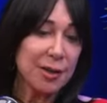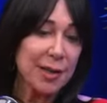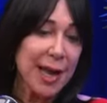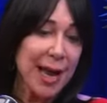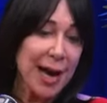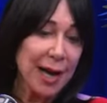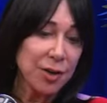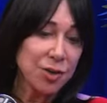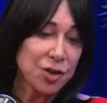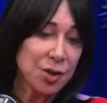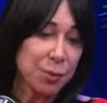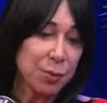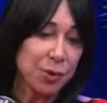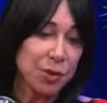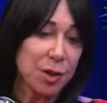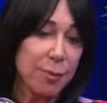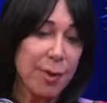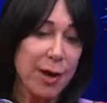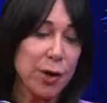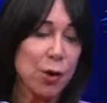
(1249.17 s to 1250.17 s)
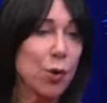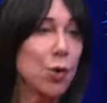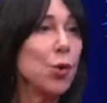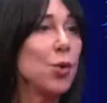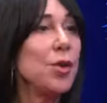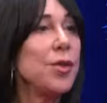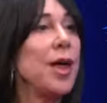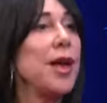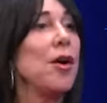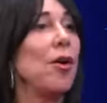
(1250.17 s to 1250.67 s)
accountable, no matter
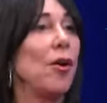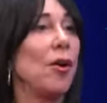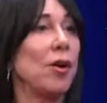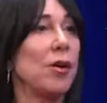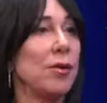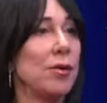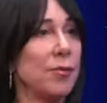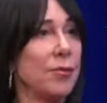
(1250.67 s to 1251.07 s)
who they are.